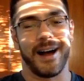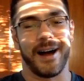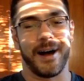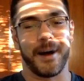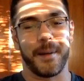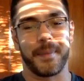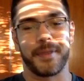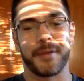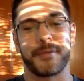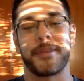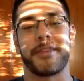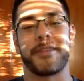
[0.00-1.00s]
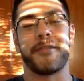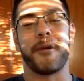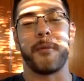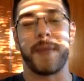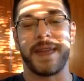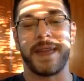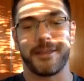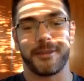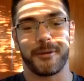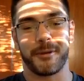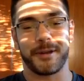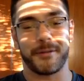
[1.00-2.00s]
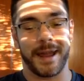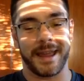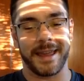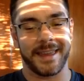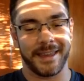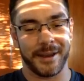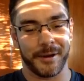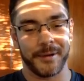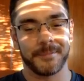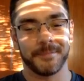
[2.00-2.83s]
There's this domain authority ranking here,